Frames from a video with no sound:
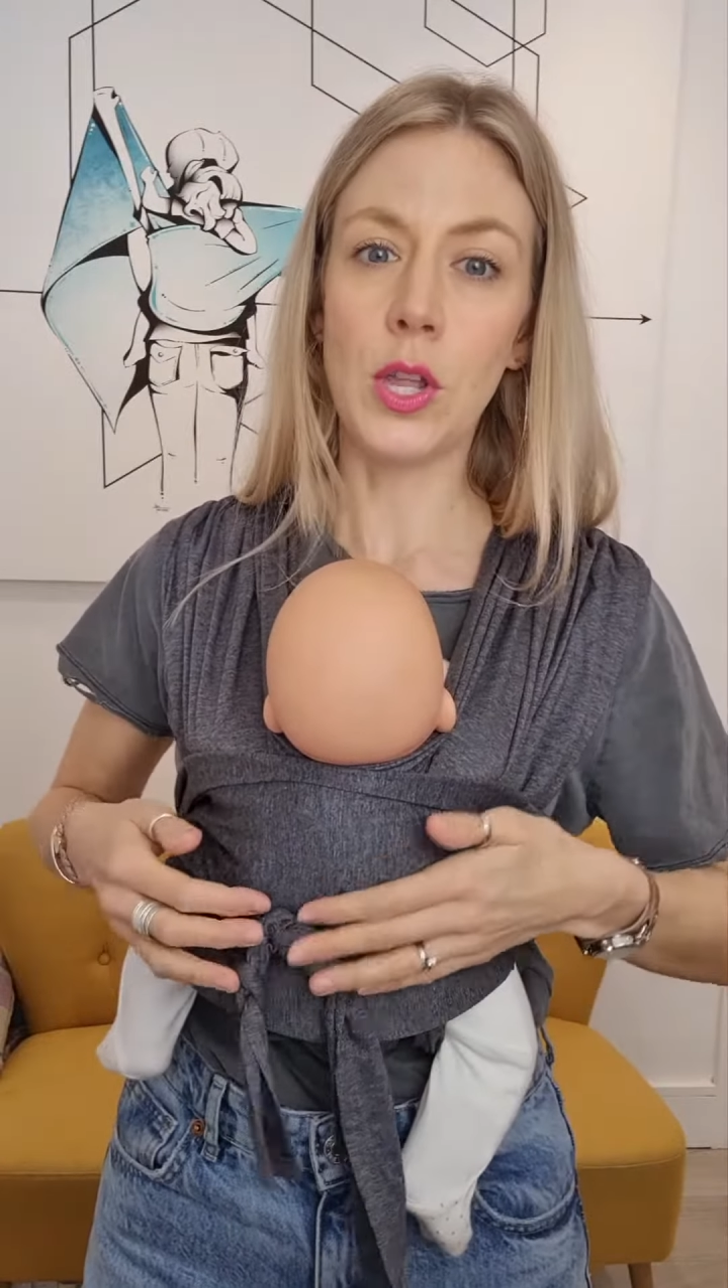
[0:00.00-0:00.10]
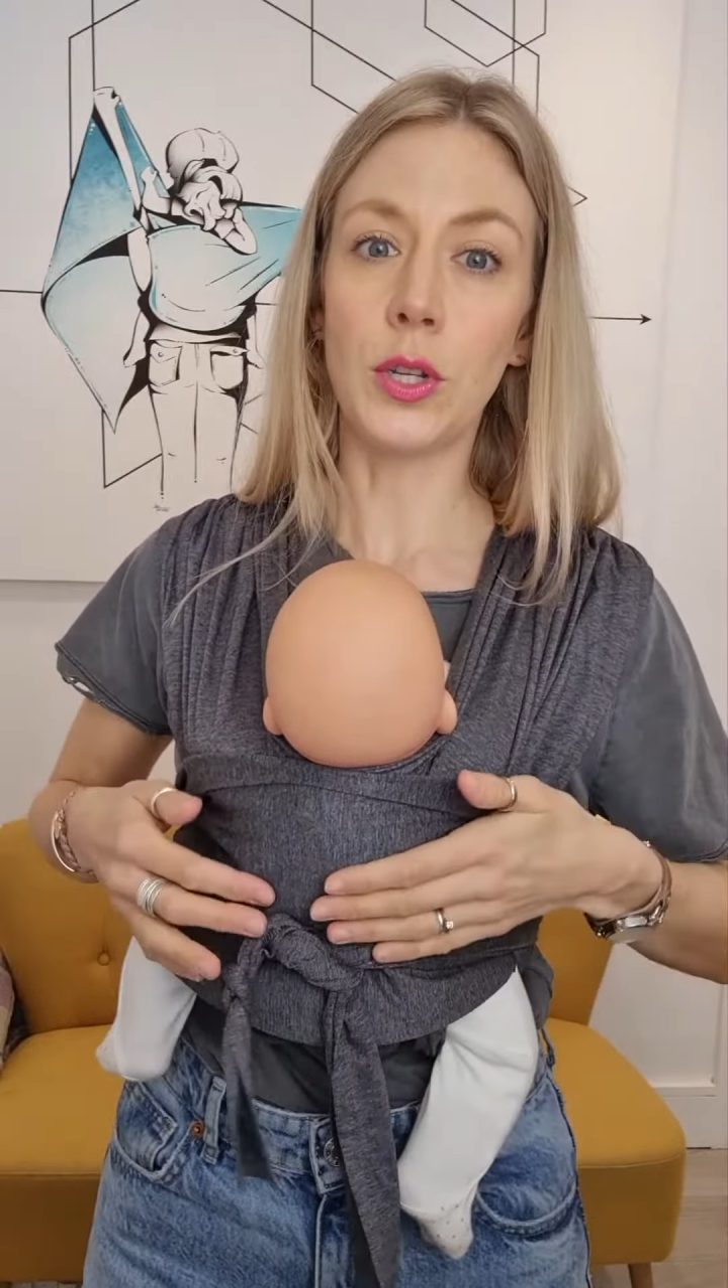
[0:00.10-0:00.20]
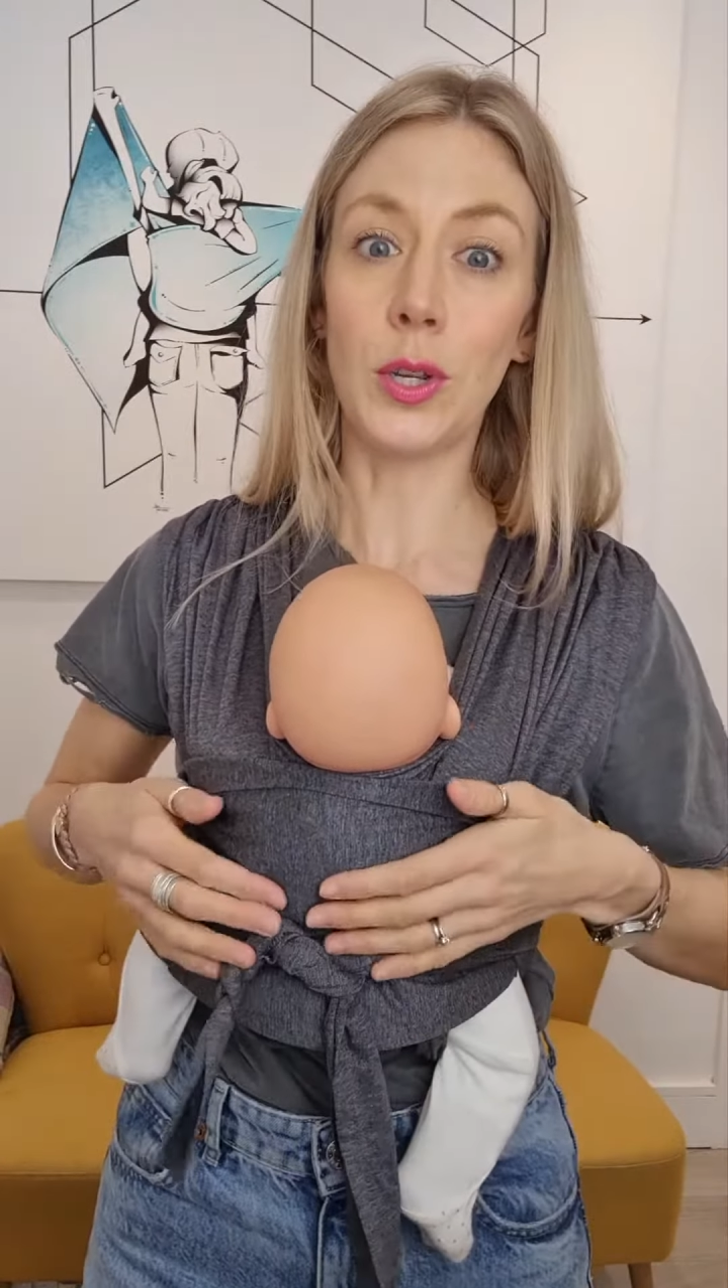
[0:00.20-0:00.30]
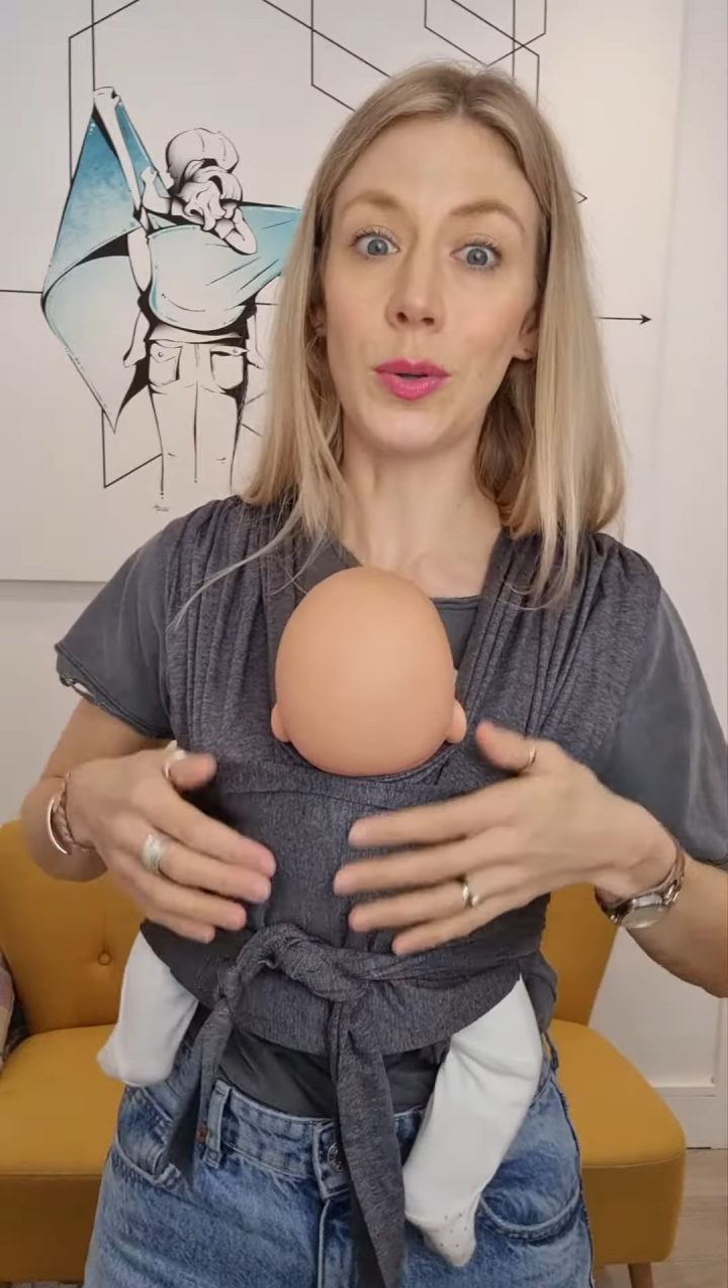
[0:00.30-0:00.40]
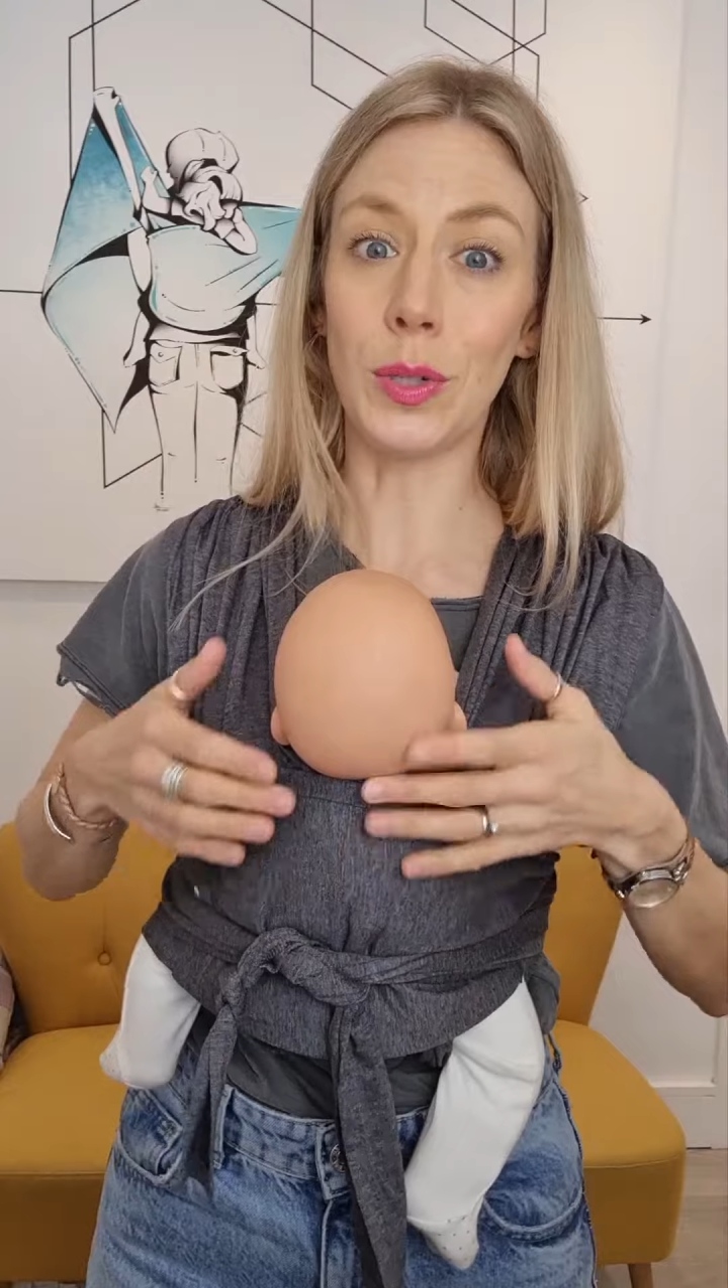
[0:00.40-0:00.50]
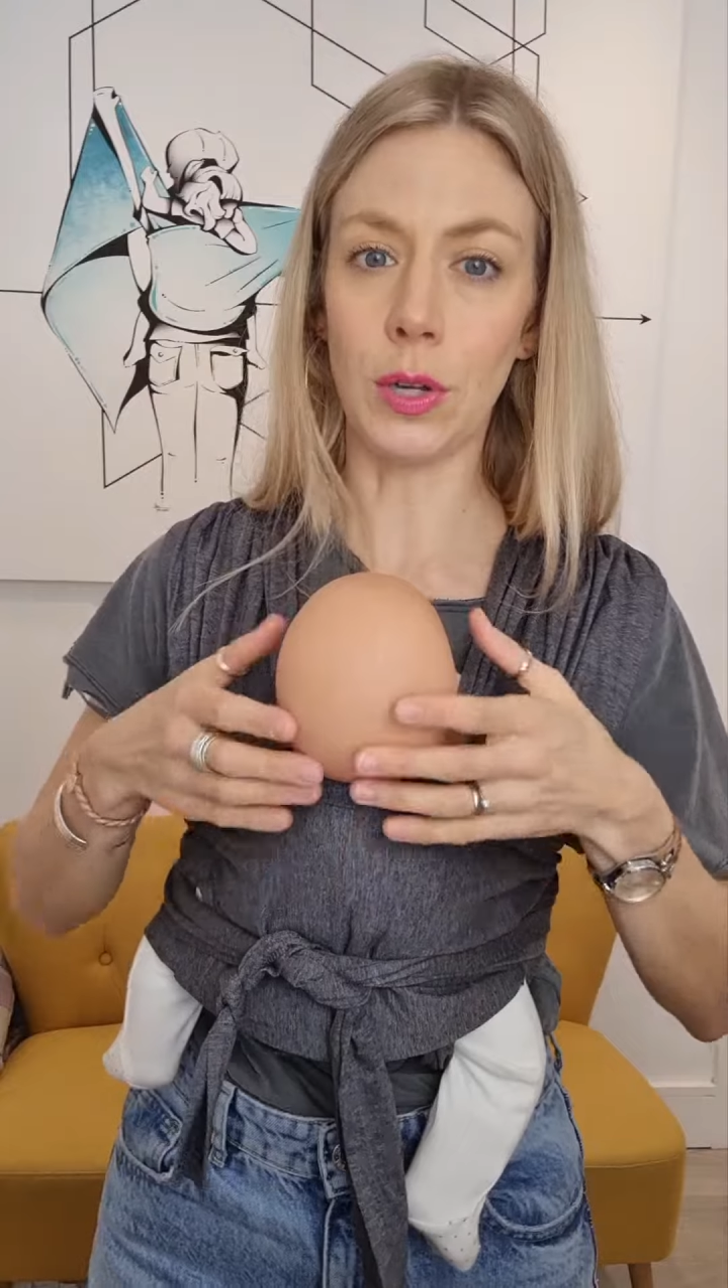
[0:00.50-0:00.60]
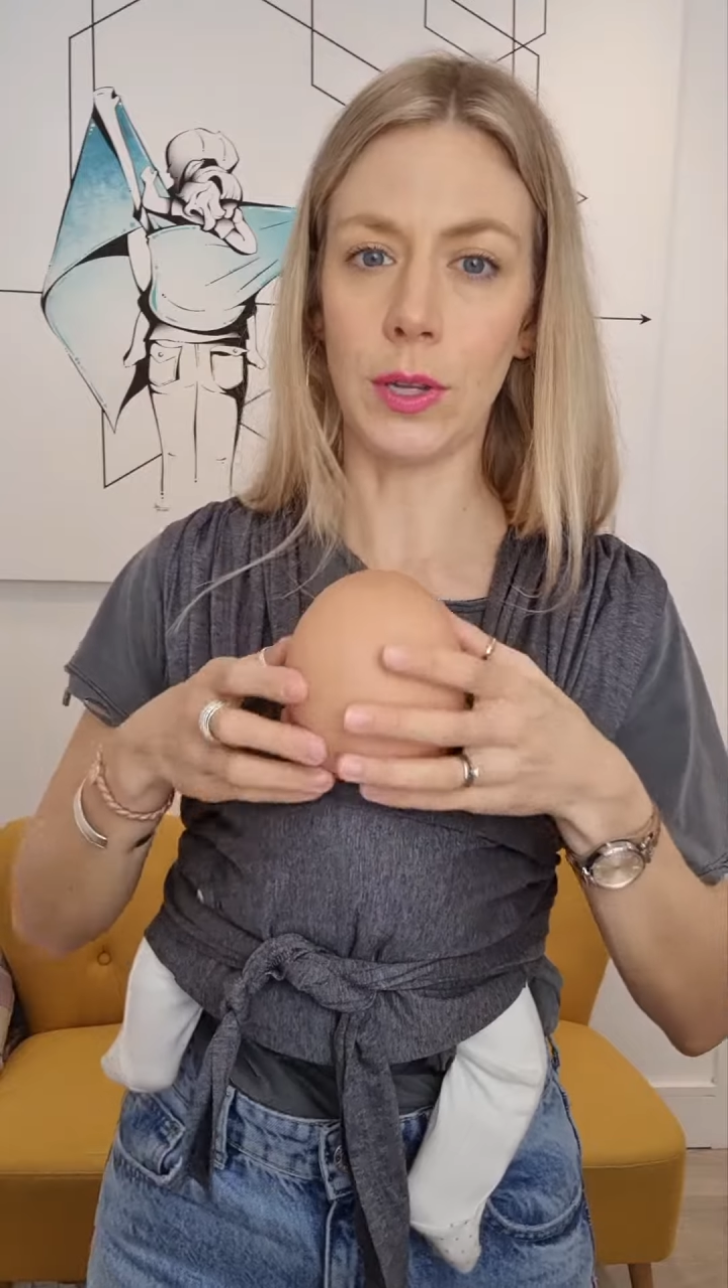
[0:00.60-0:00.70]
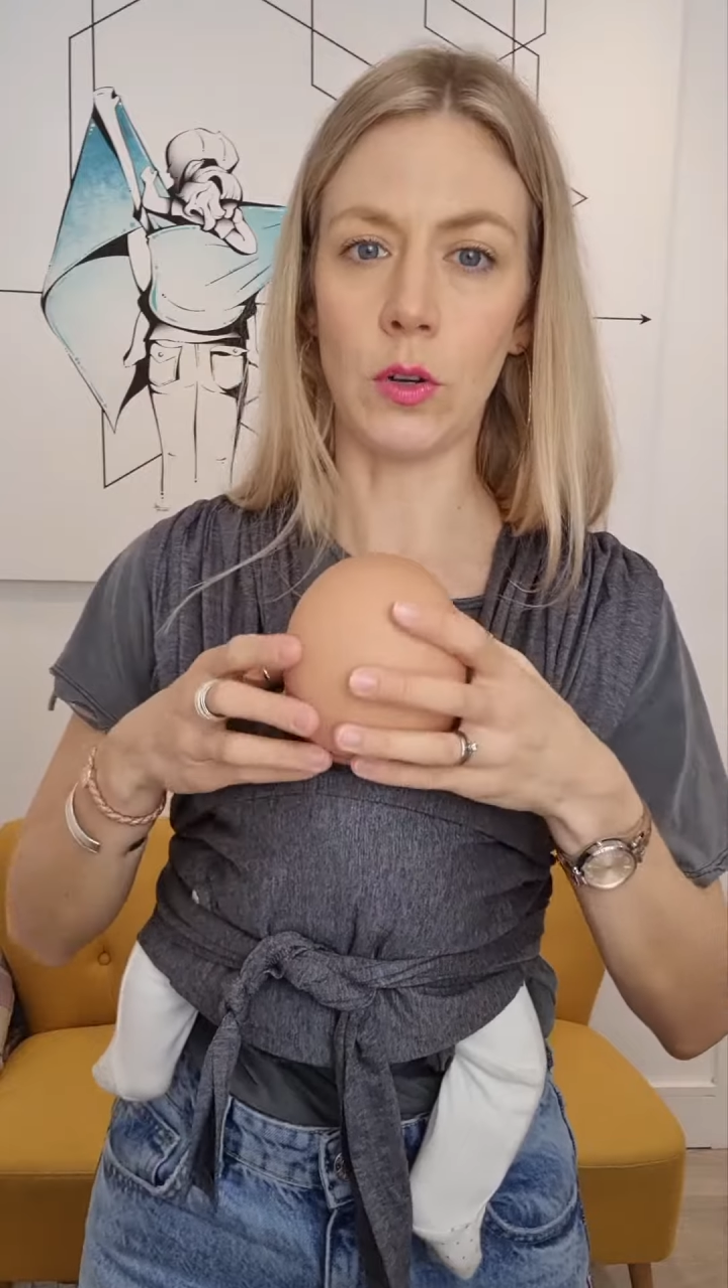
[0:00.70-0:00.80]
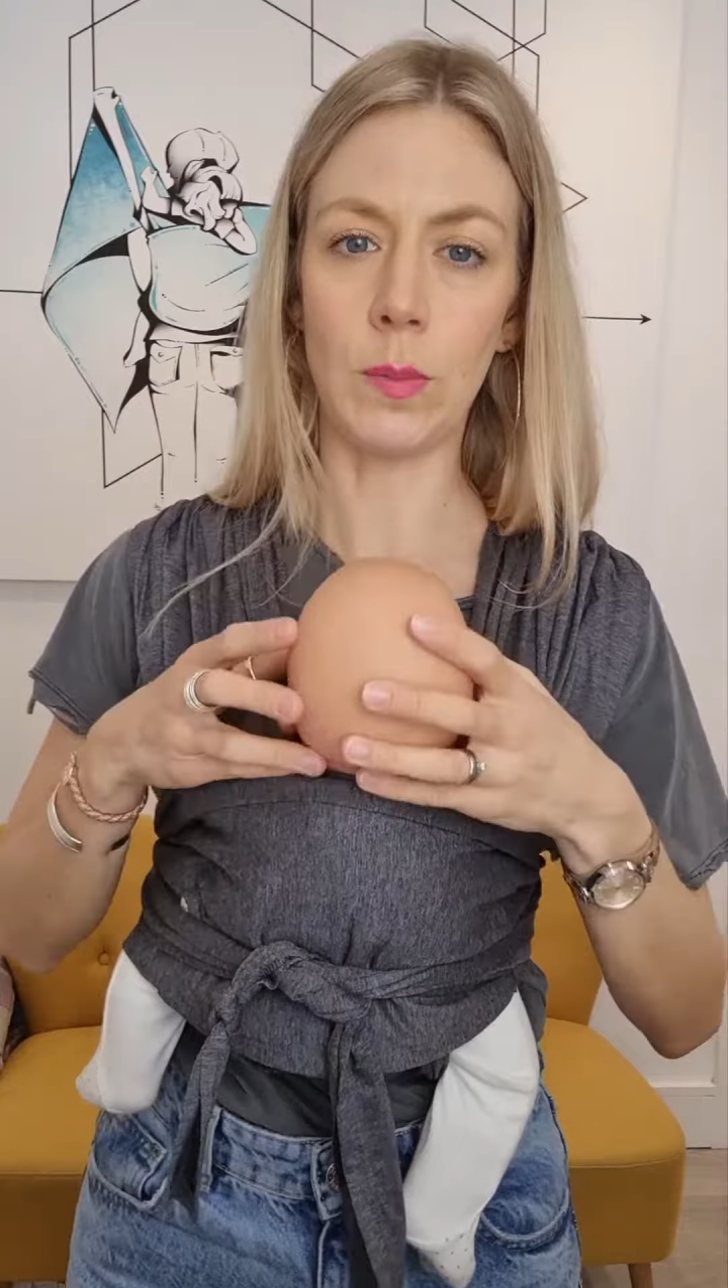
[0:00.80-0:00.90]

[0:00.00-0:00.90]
too tight on